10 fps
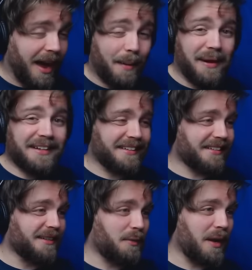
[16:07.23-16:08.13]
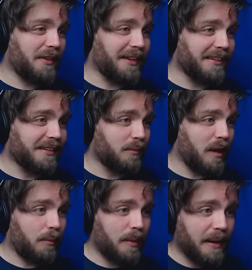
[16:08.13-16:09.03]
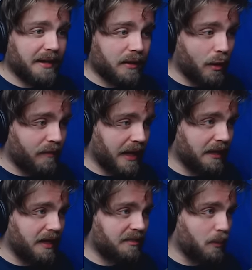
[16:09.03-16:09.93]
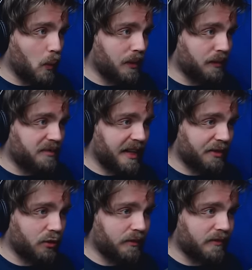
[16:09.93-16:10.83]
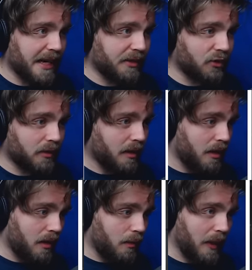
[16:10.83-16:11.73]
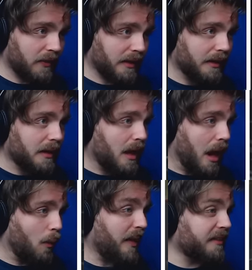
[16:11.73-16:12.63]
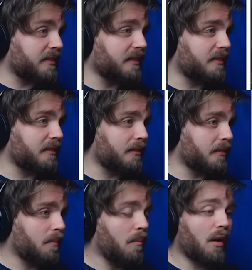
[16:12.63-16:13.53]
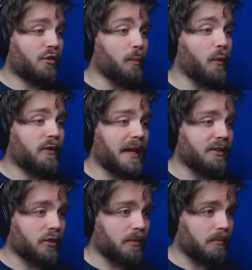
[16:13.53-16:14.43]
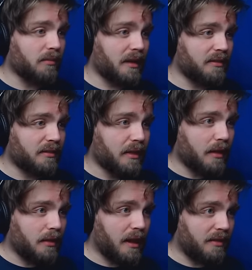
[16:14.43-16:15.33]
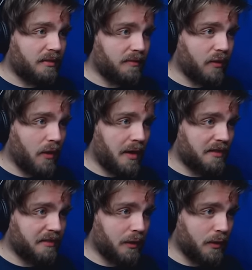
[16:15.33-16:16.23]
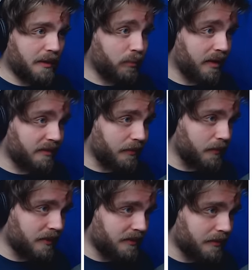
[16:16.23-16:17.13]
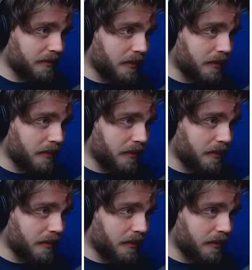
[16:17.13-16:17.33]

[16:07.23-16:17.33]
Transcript: I made it! Well done. We made it over that small little section of danger. Well done. Awaits us much more danger. Let's very slowly press onwards.